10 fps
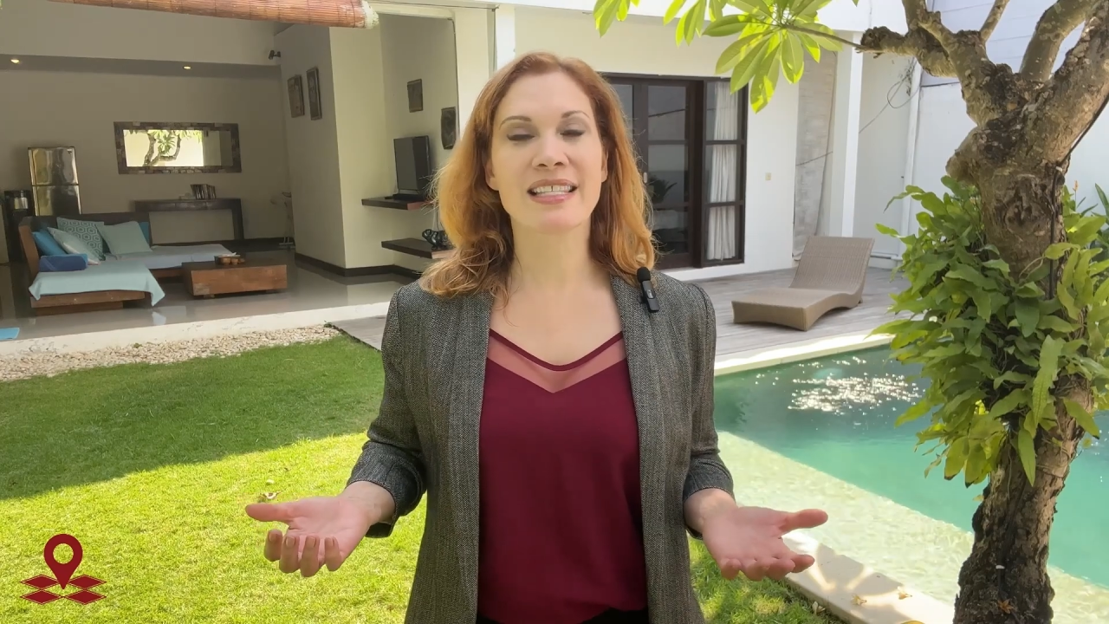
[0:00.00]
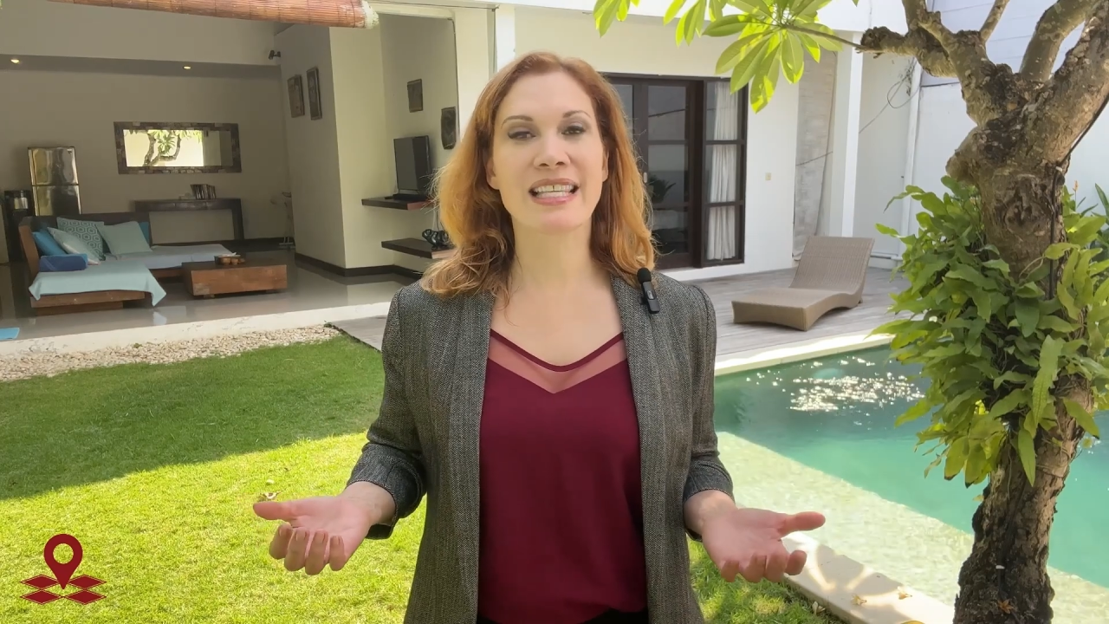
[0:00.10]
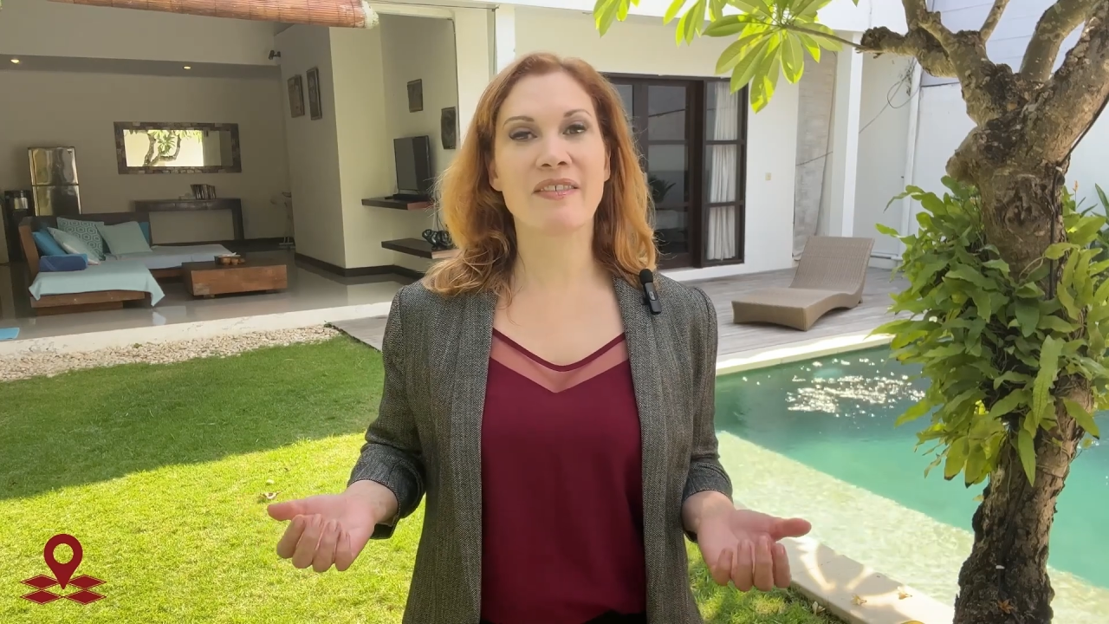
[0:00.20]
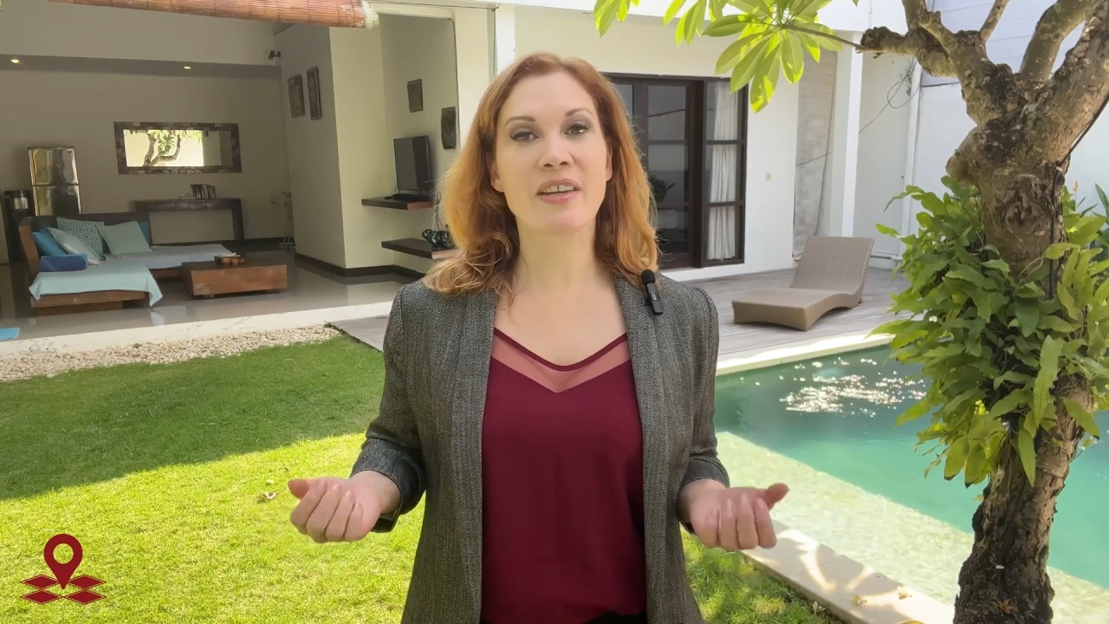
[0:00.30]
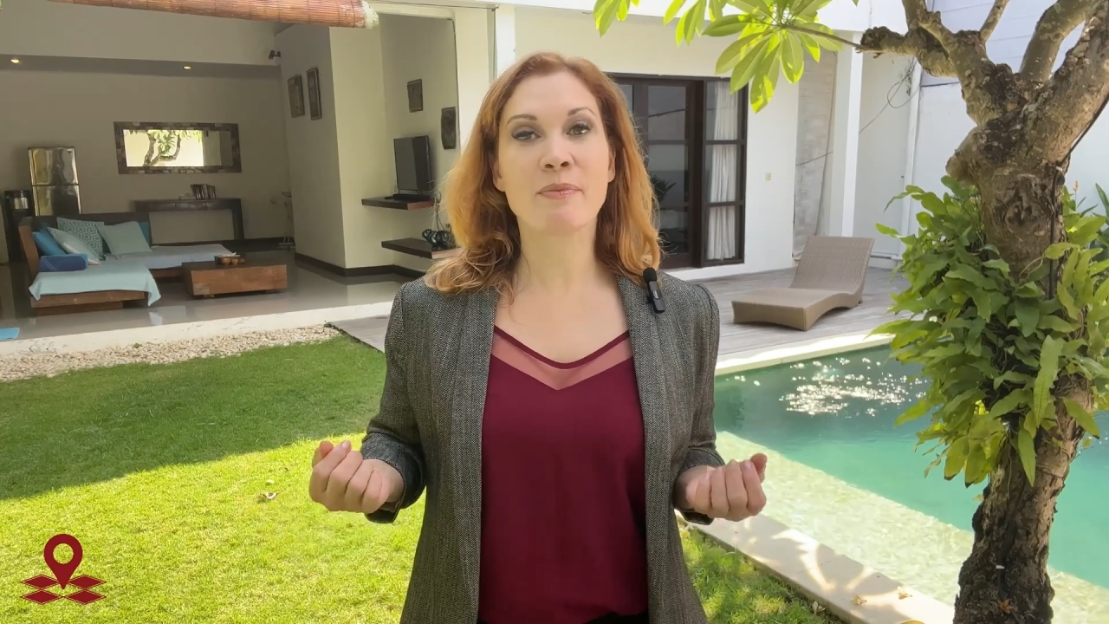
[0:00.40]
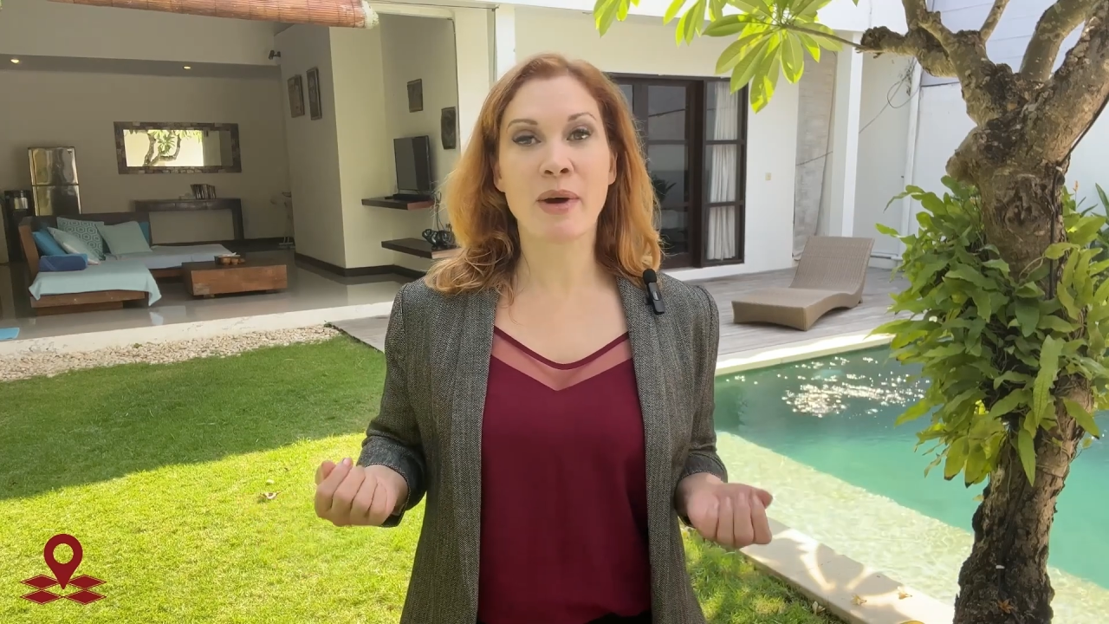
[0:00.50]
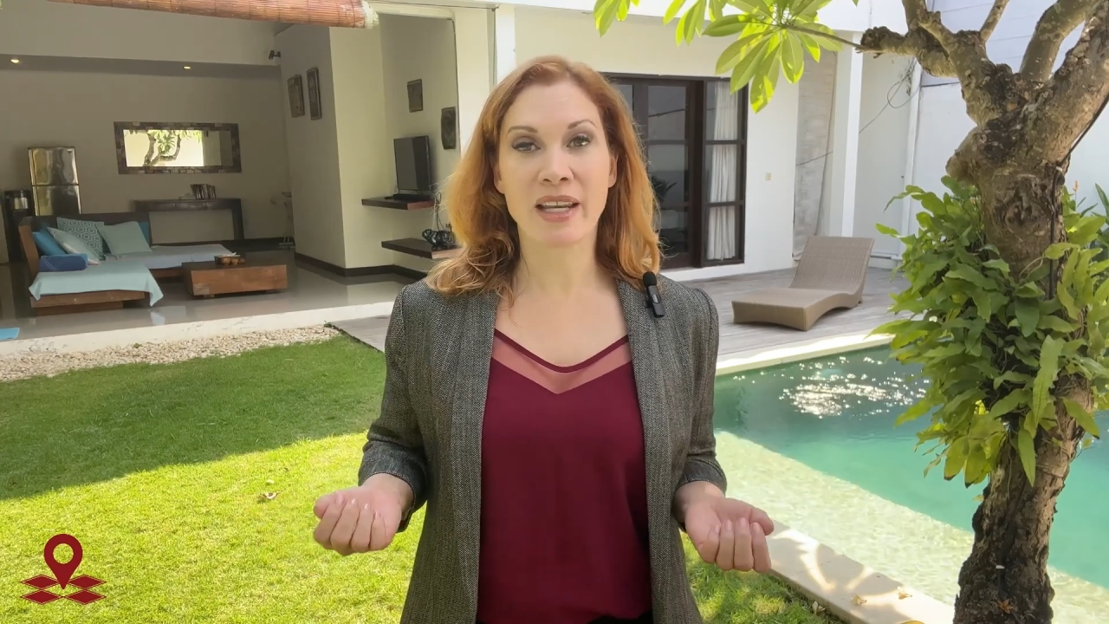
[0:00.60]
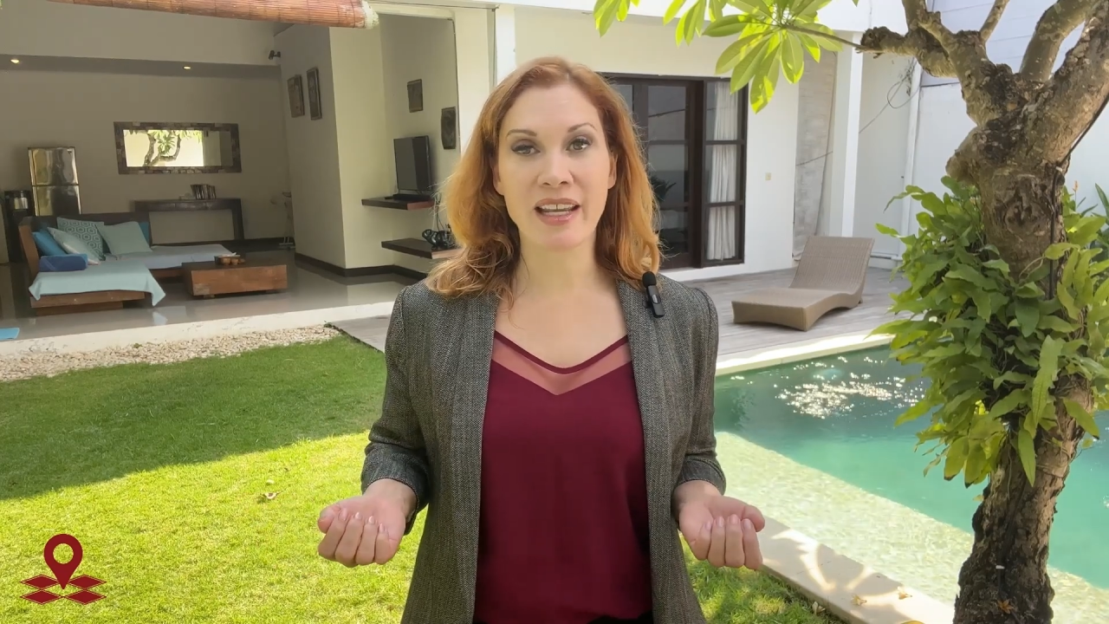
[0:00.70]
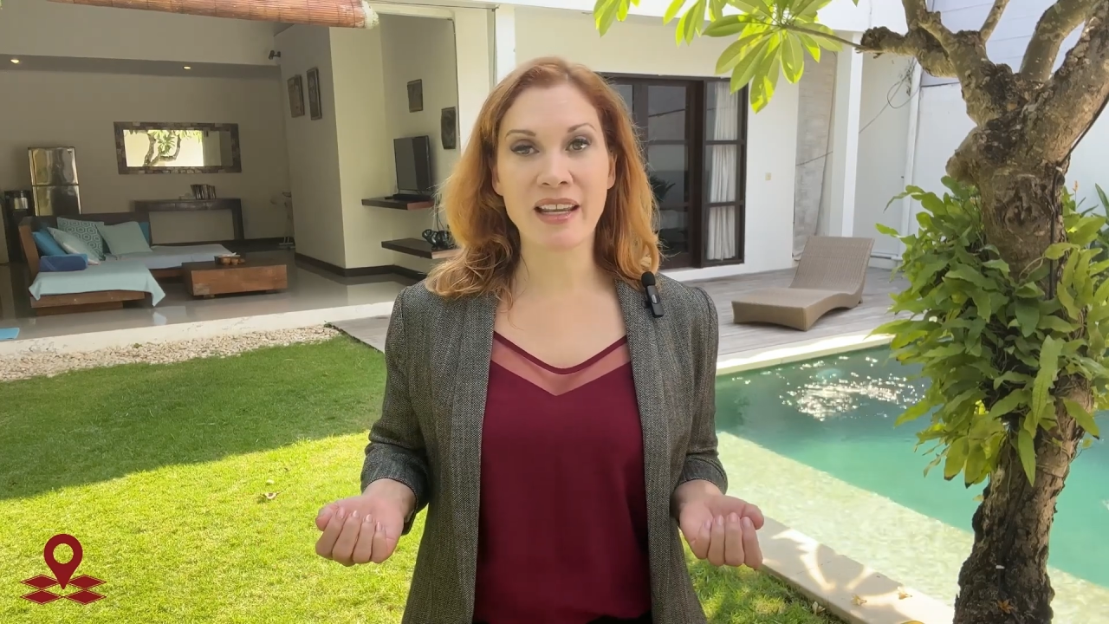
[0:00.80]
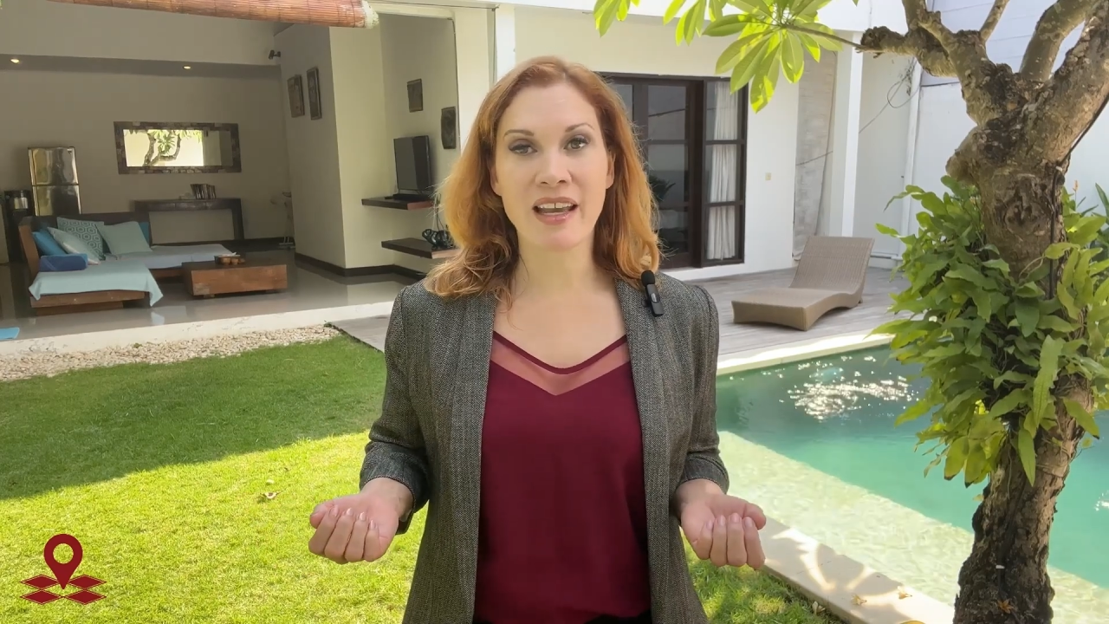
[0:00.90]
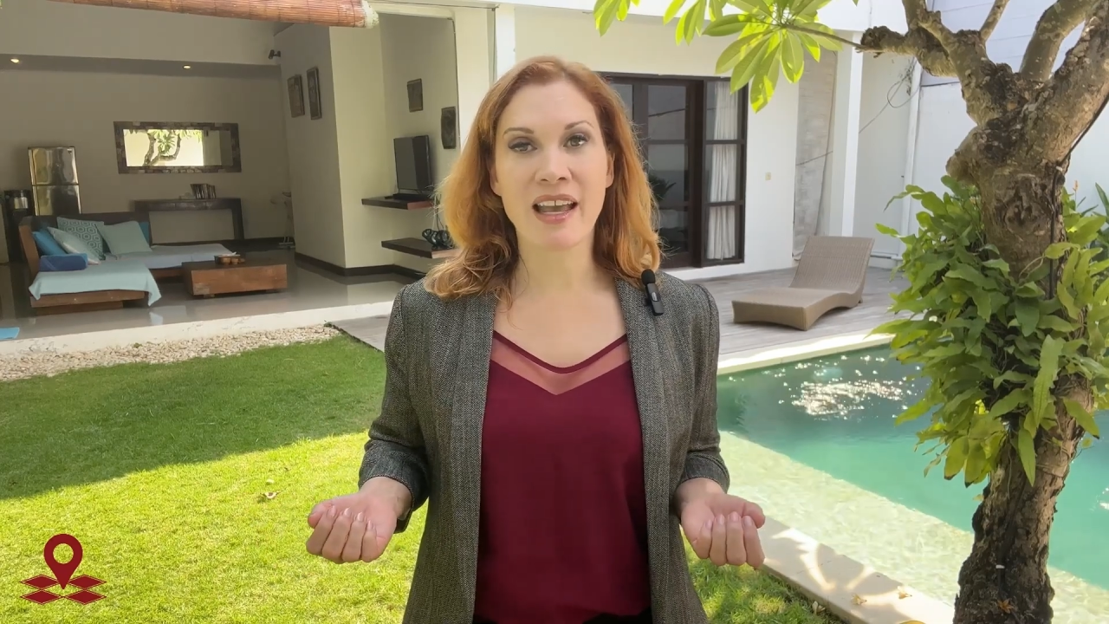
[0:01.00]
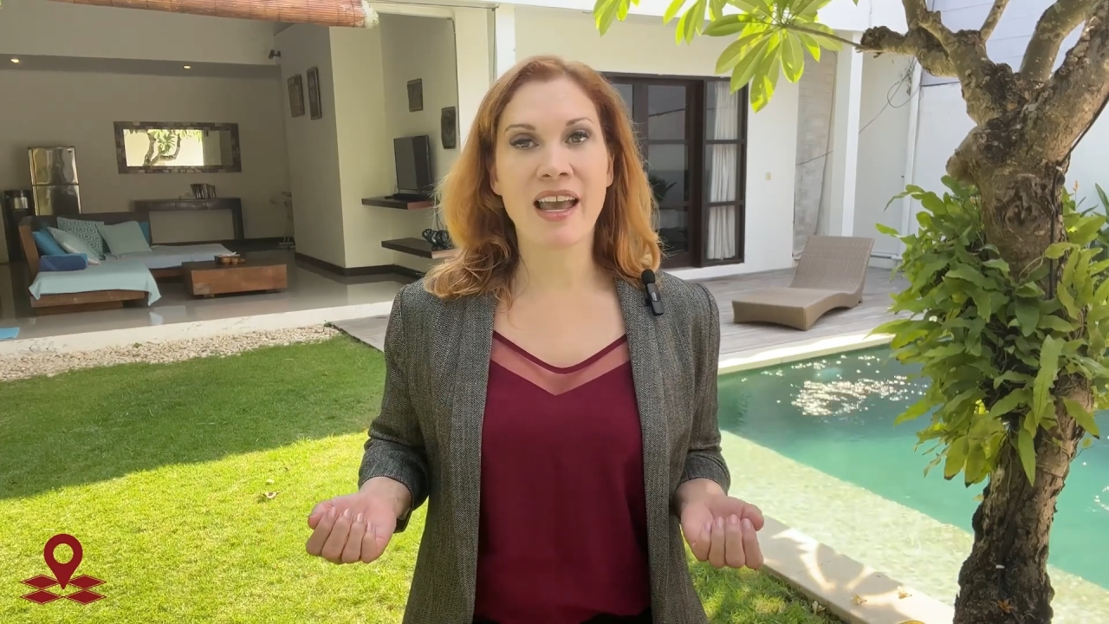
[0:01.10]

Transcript: saving money